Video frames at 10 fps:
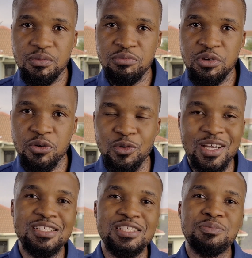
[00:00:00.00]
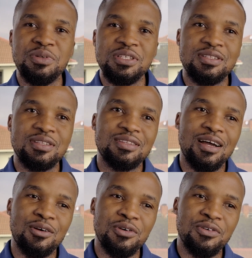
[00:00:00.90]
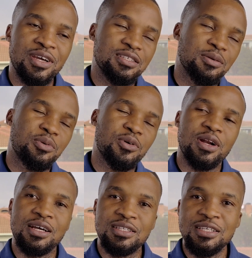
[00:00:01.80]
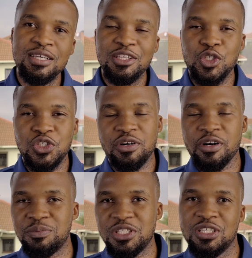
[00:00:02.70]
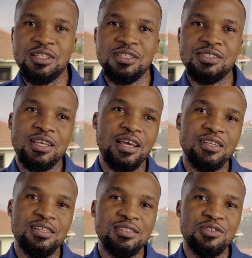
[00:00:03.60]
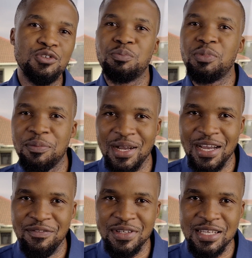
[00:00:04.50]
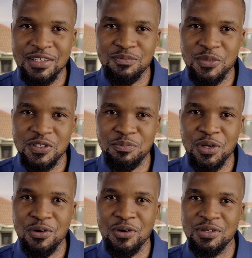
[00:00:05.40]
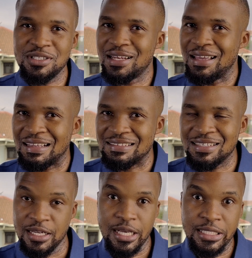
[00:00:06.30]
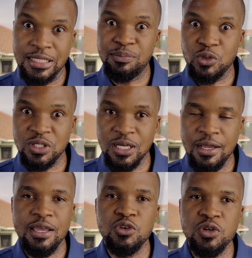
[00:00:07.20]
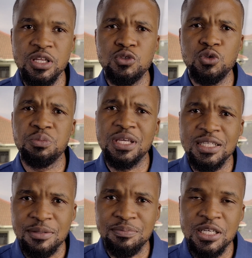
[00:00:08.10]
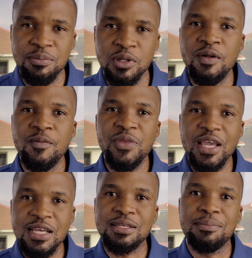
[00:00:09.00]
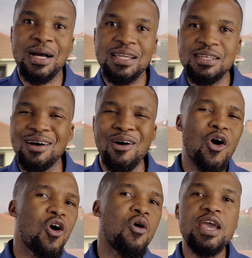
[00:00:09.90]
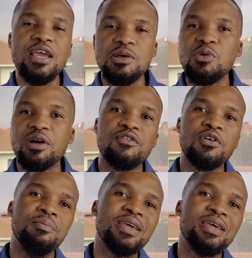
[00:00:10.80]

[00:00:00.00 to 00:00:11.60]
You know, you can't just be stuck on writing product descriptions and newspaper advertisements because, like I said, adapt or die, and you need to be adaptable as a marketer or anyone from